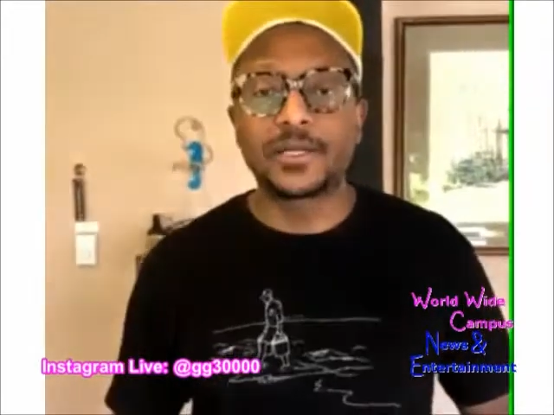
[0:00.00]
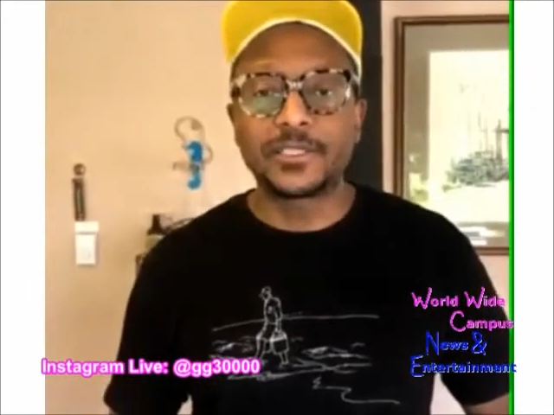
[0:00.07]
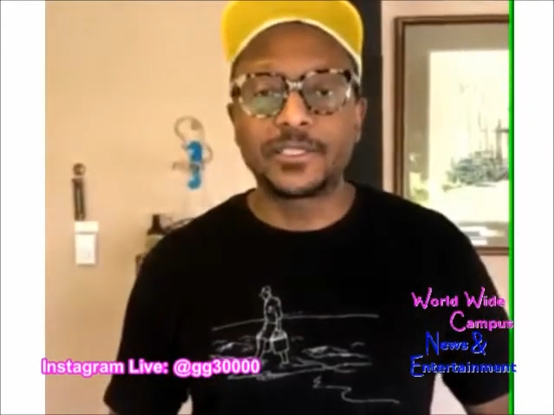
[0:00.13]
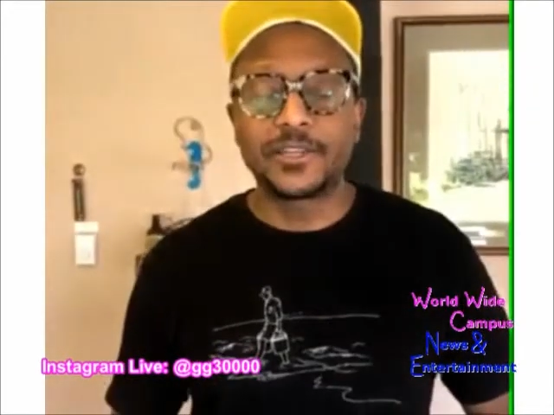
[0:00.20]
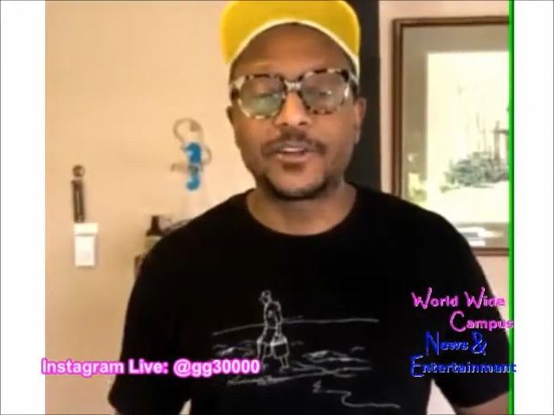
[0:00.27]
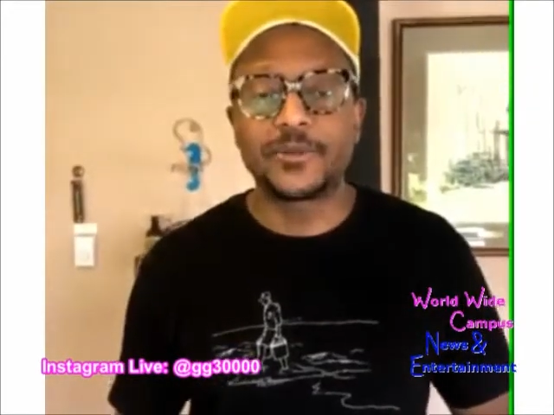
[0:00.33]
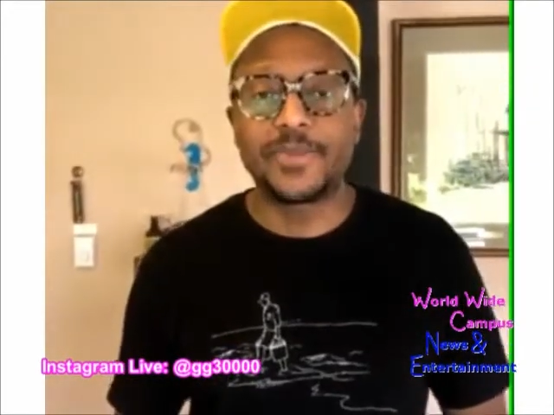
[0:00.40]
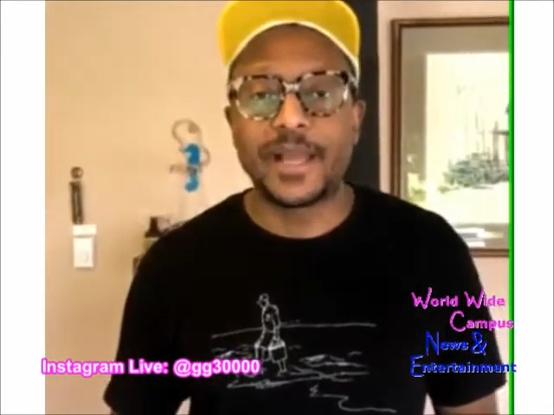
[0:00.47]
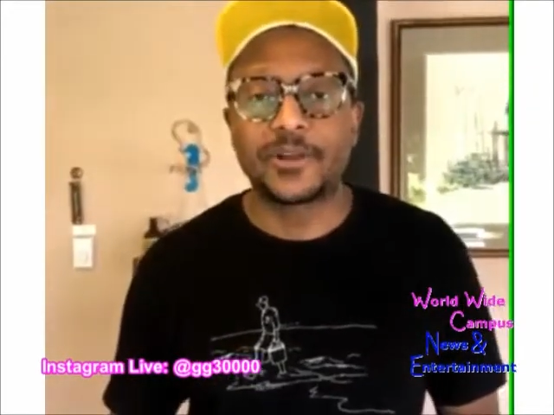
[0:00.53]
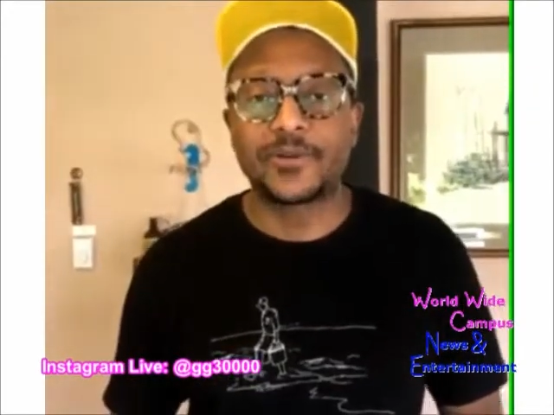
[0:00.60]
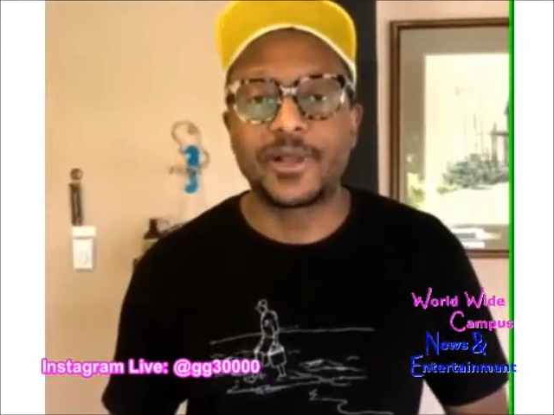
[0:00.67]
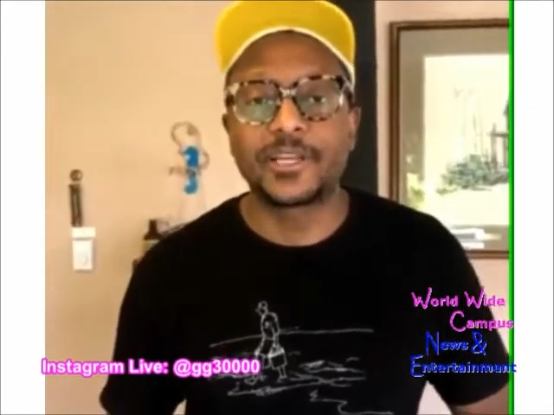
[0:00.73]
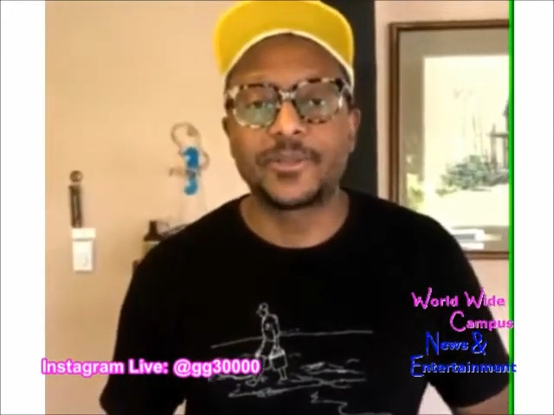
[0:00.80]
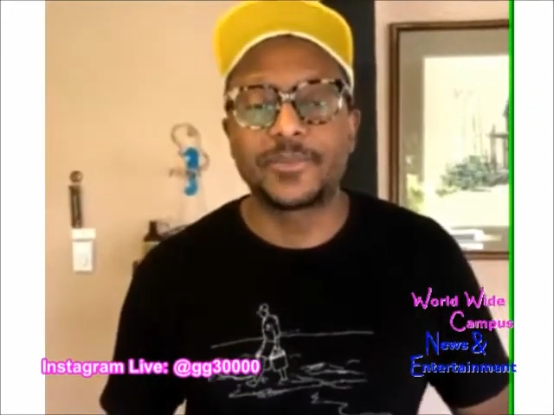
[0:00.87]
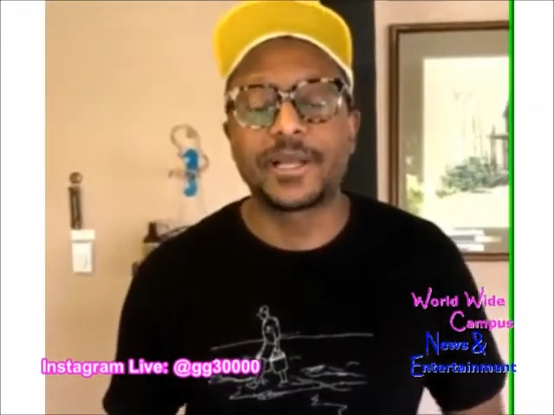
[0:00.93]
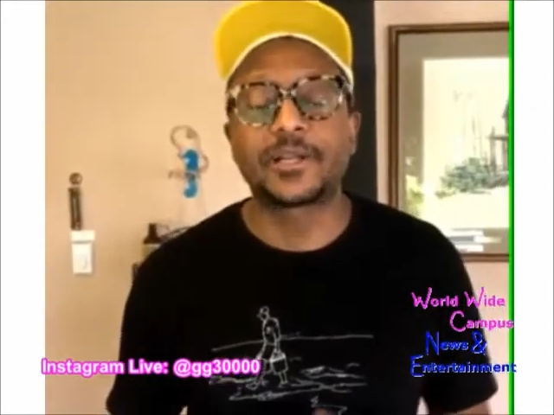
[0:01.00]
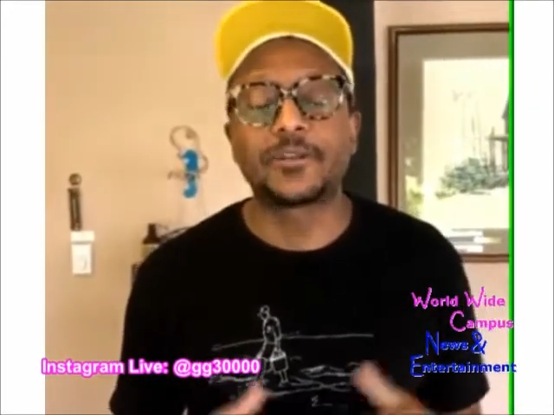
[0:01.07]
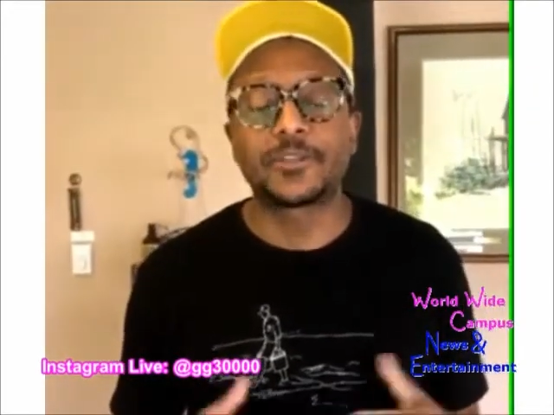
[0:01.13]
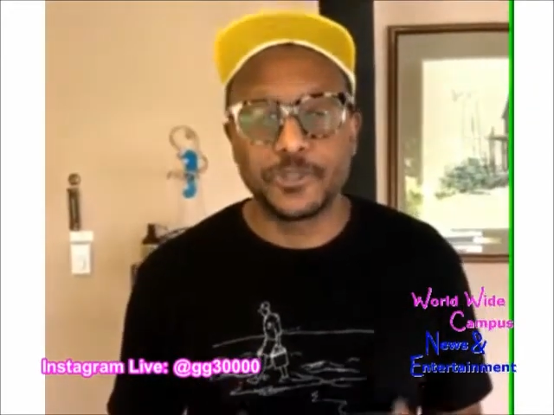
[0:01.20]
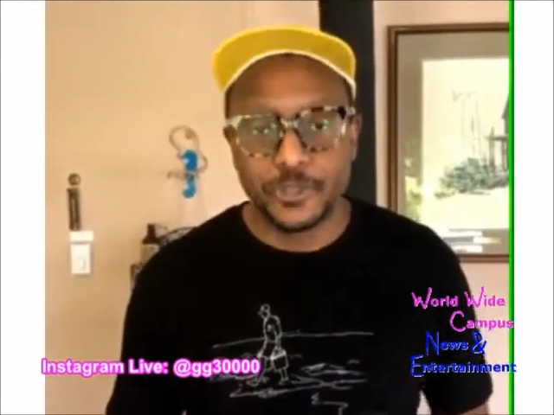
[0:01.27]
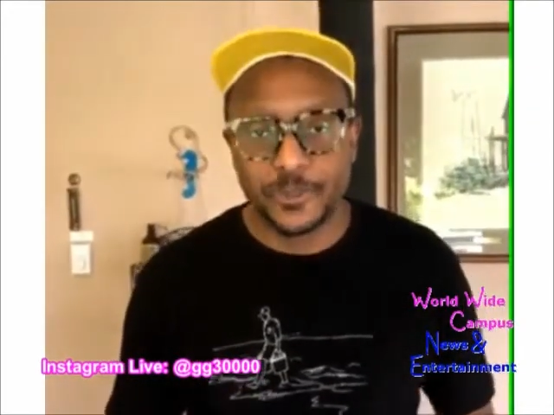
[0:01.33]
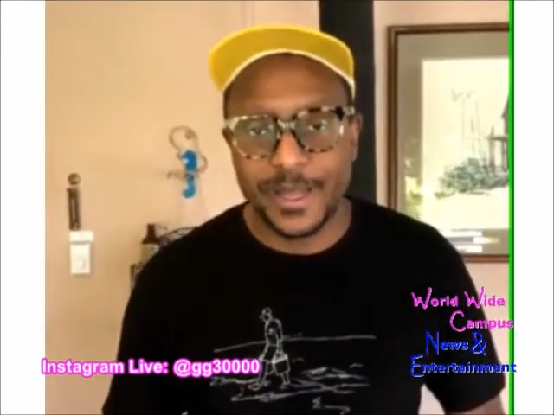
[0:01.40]
background and my cultural
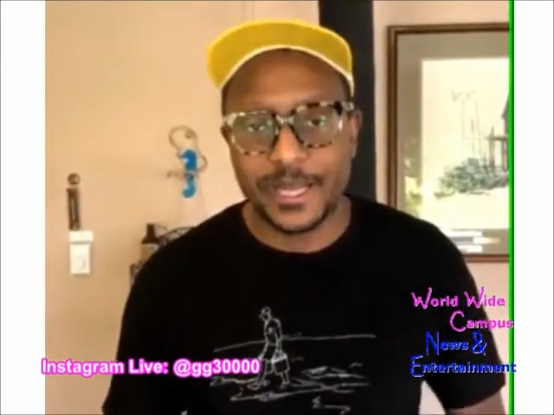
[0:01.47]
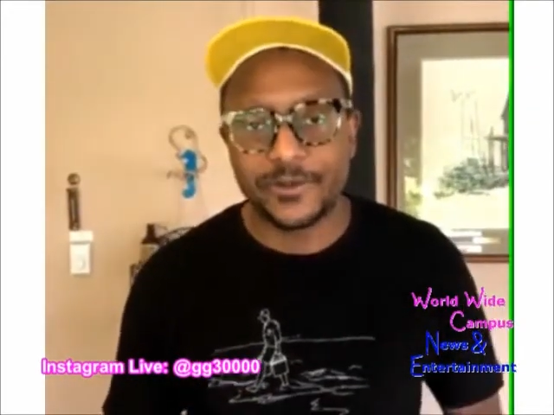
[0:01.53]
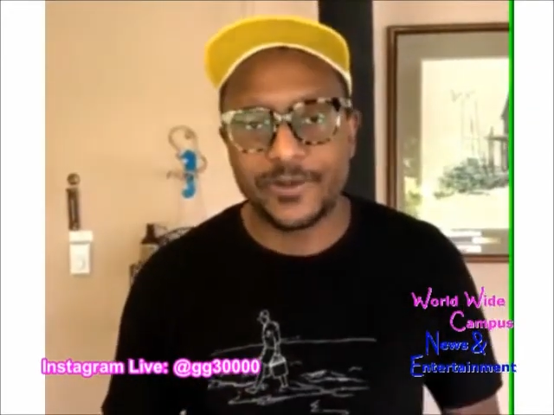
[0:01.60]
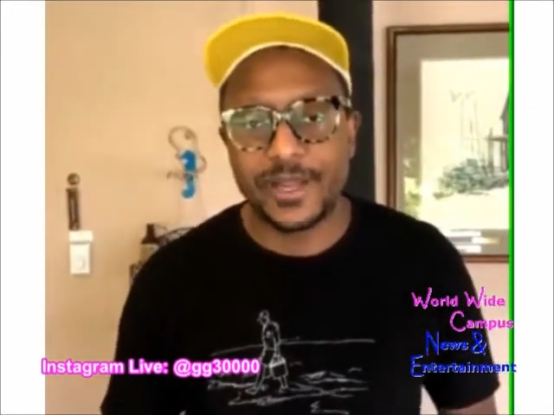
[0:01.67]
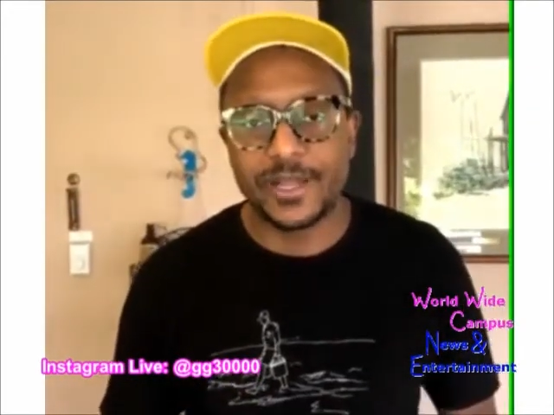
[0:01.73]
background.